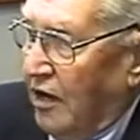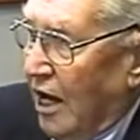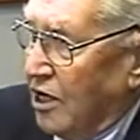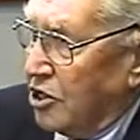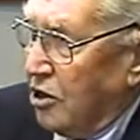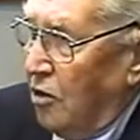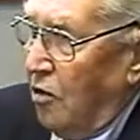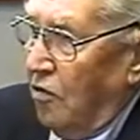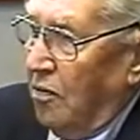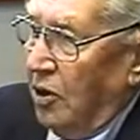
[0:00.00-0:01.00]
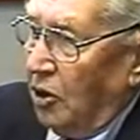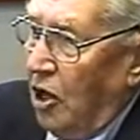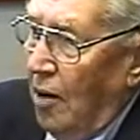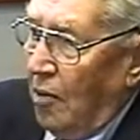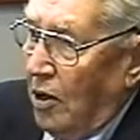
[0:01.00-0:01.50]
Fiasco
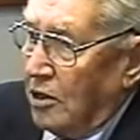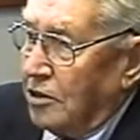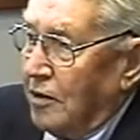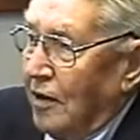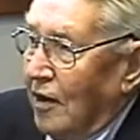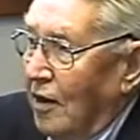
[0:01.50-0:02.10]
Montgomery's.